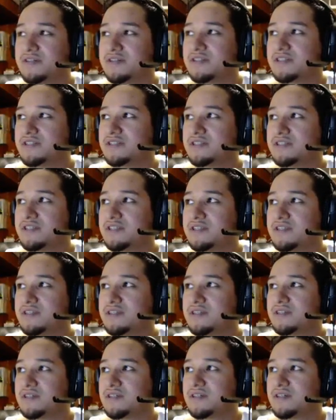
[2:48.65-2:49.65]
This is the
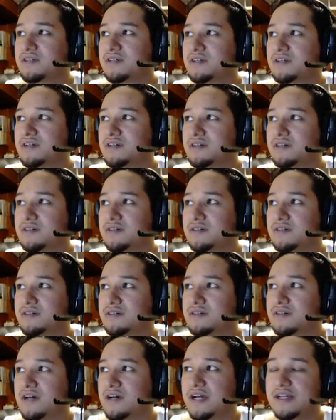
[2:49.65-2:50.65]

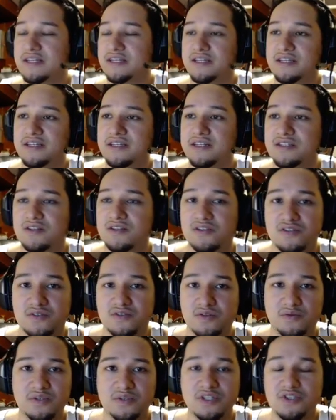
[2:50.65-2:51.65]
ID, and it's also
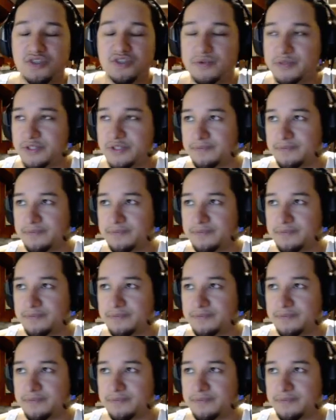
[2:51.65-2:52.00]
in the description.